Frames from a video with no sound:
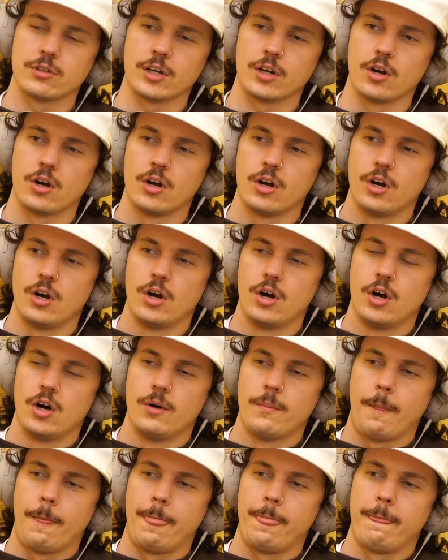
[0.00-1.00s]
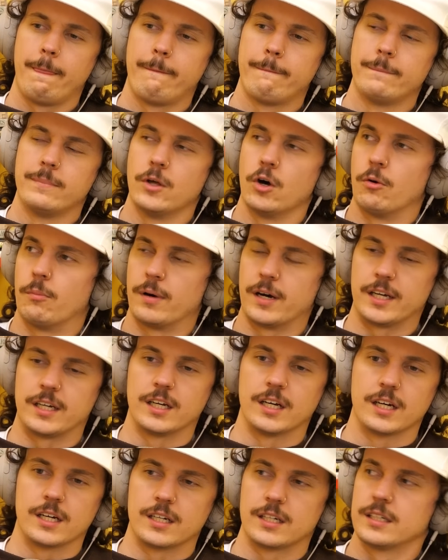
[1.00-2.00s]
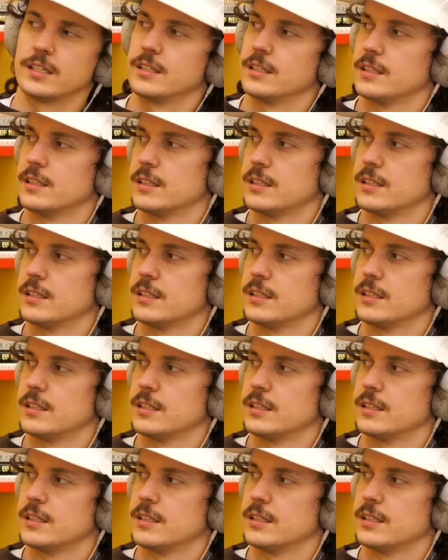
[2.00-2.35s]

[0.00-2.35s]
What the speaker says: You're like, oh my God.